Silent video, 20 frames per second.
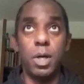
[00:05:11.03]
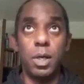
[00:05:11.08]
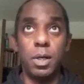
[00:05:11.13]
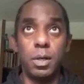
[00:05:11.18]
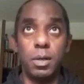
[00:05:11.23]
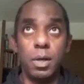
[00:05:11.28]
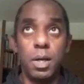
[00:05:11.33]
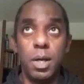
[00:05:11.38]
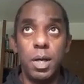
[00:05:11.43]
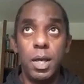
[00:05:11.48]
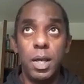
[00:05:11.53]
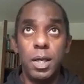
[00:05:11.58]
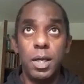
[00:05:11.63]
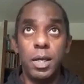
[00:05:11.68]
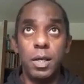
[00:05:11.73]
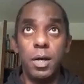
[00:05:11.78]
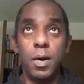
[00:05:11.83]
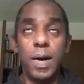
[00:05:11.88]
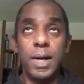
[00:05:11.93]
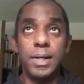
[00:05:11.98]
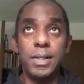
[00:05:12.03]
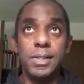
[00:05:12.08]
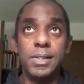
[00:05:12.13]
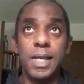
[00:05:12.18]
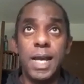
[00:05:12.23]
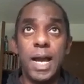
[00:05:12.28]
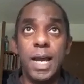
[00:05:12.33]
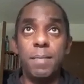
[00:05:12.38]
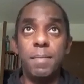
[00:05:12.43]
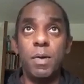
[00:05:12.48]
And, you know, at the
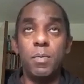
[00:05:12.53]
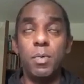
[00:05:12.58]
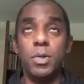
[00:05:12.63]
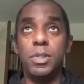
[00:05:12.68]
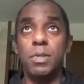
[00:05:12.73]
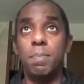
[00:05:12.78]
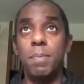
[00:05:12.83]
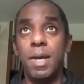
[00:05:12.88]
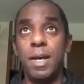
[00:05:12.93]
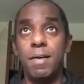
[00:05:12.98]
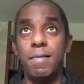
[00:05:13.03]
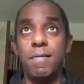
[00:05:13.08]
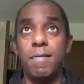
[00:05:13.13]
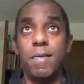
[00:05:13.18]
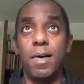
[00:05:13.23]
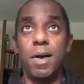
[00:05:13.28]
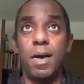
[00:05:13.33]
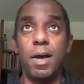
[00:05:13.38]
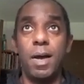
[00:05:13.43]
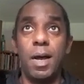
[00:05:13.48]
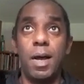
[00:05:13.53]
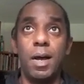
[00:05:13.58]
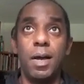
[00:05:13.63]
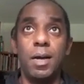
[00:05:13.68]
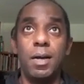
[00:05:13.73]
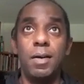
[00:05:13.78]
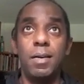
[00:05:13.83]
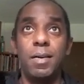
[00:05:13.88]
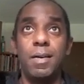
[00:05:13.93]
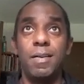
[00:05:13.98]
time, it was a bit of a